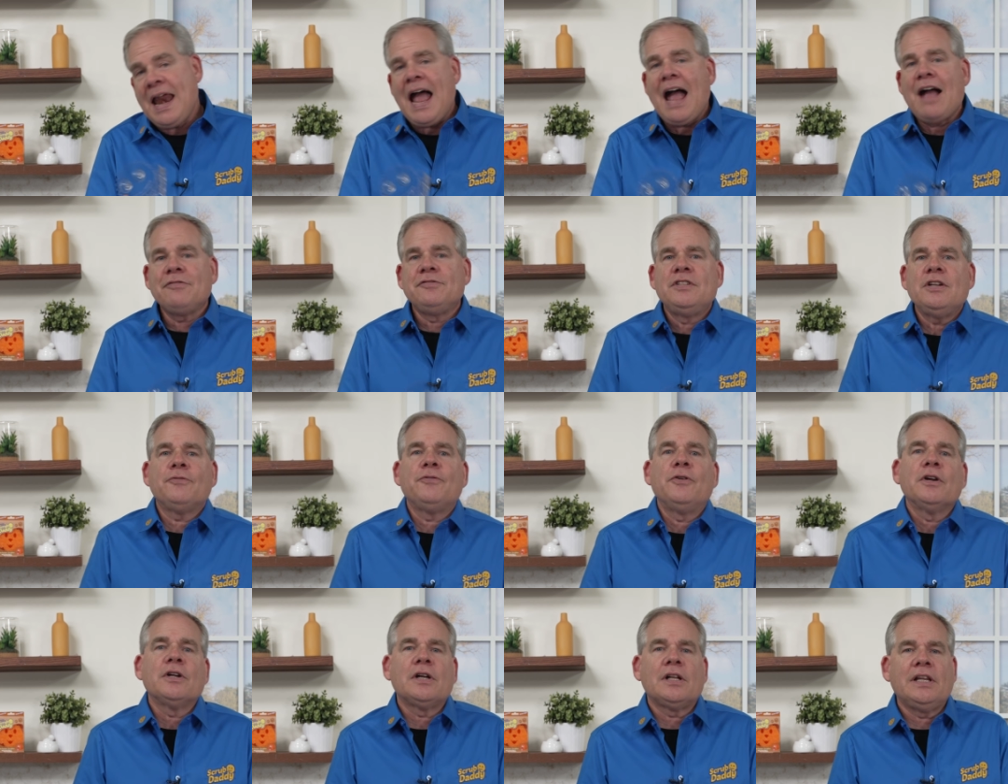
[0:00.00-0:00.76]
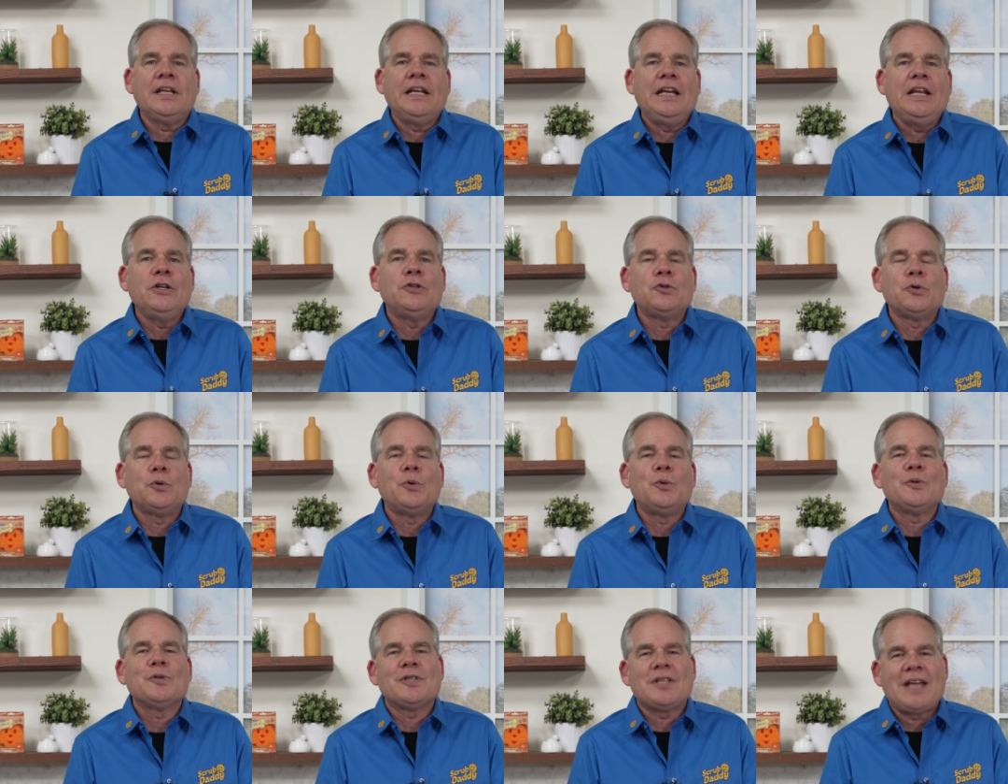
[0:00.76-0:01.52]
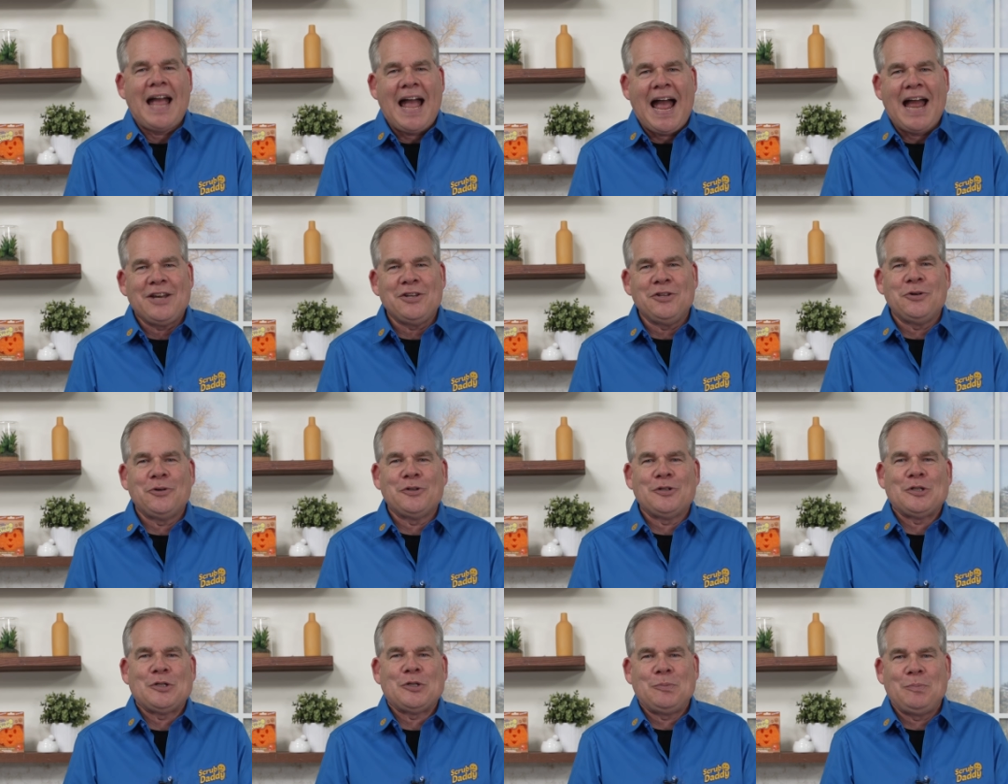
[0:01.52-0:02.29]
have different cleaning tools at your
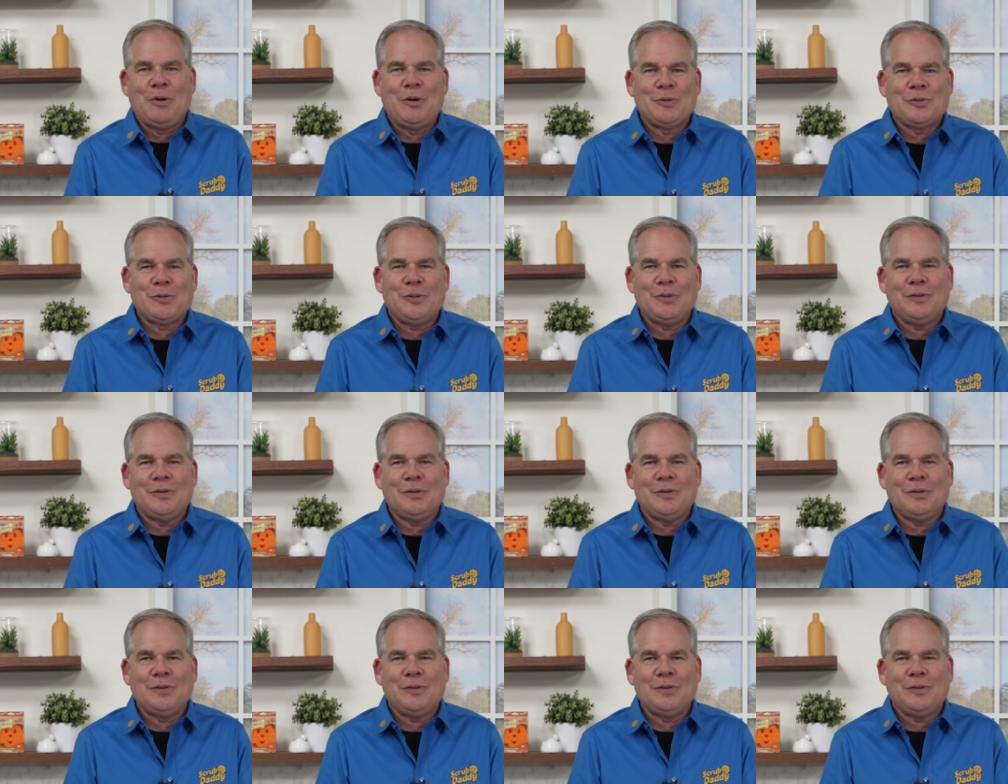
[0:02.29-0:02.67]
disposal.